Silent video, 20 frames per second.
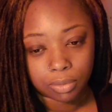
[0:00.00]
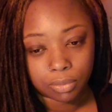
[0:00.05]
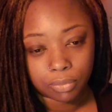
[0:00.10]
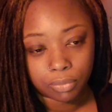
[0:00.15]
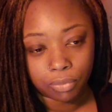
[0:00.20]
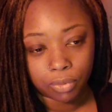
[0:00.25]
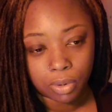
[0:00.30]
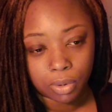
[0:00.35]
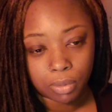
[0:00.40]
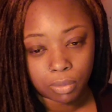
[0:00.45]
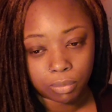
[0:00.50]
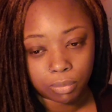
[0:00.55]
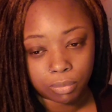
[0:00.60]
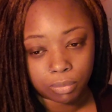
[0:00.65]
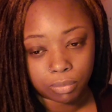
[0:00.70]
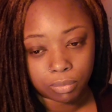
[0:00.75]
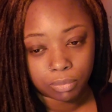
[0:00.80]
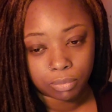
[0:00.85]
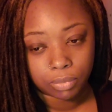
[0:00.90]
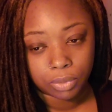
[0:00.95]

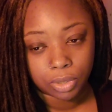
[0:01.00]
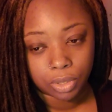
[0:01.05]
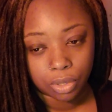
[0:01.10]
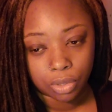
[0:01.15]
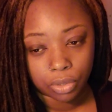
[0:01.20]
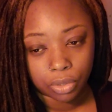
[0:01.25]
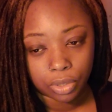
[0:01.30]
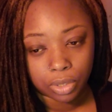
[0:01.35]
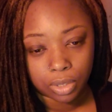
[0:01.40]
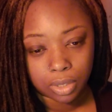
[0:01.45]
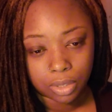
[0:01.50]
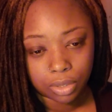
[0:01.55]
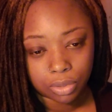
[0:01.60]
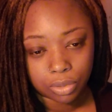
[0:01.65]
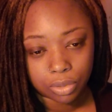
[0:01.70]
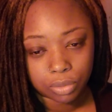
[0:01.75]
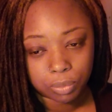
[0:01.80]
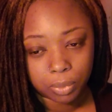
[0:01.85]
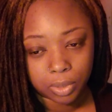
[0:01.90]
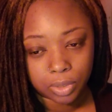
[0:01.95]
from younger
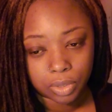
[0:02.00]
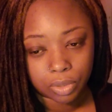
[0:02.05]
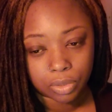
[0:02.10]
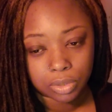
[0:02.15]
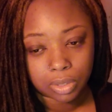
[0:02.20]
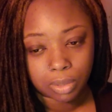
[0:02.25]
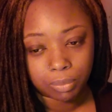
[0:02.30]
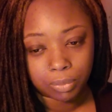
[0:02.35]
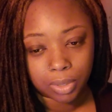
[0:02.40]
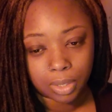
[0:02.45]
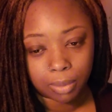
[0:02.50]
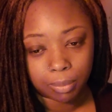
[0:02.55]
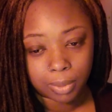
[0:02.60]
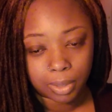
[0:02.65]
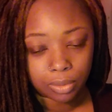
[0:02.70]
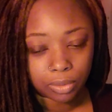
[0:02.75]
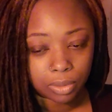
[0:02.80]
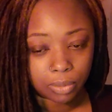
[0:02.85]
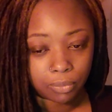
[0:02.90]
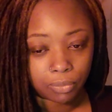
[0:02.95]
years, but there's something
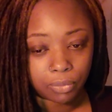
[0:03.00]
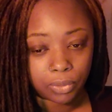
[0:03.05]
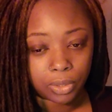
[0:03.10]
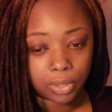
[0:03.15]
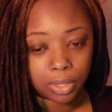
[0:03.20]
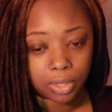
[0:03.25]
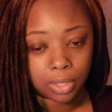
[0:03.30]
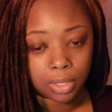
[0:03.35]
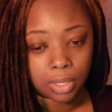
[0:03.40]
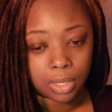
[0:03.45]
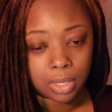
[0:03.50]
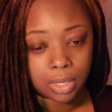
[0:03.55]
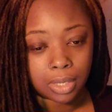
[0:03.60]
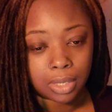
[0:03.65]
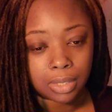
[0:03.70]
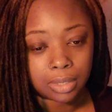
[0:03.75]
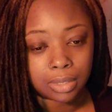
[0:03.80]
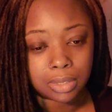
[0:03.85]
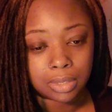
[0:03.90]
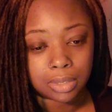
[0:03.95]
about them feeling
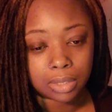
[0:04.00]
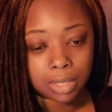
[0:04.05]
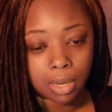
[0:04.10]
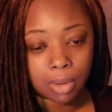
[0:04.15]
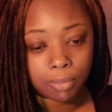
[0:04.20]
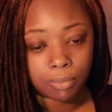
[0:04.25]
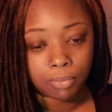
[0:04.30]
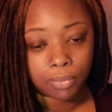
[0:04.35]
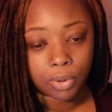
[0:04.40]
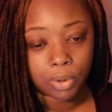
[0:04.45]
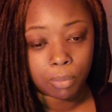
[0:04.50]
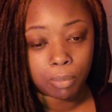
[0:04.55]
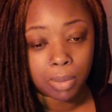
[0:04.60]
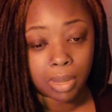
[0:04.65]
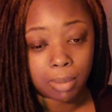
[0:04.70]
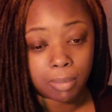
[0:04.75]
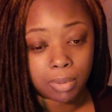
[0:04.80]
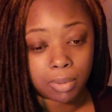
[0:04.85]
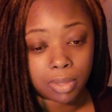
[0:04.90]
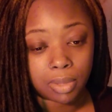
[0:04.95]
discomfort.
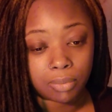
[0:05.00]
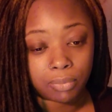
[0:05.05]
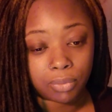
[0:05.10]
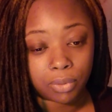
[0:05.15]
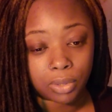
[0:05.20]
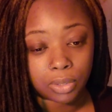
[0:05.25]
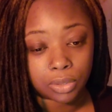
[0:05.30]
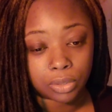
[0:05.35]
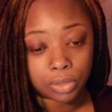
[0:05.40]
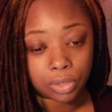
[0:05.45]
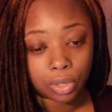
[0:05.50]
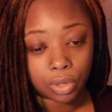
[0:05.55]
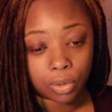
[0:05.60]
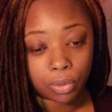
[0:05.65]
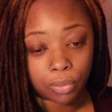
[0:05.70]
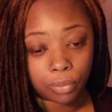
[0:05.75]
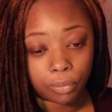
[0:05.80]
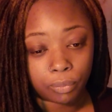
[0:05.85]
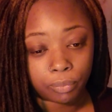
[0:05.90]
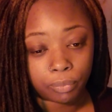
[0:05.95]
Maybe they feel as
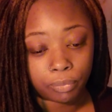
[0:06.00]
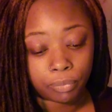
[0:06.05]
though